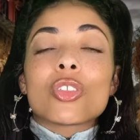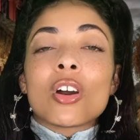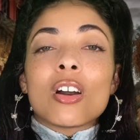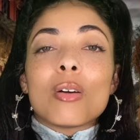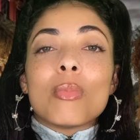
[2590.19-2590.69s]

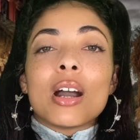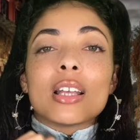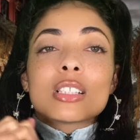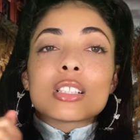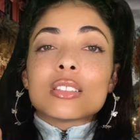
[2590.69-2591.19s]

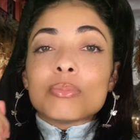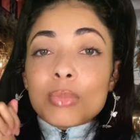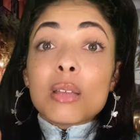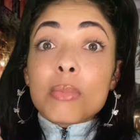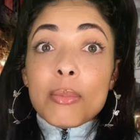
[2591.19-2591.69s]

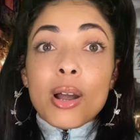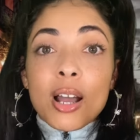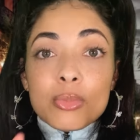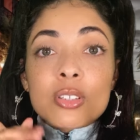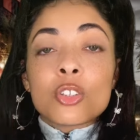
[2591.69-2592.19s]
me and my
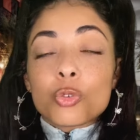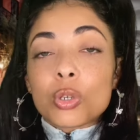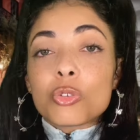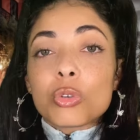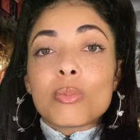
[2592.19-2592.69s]
mom's
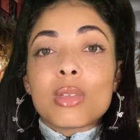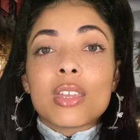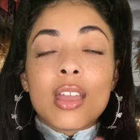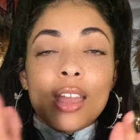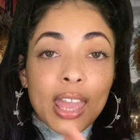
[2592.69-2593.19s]
23andMe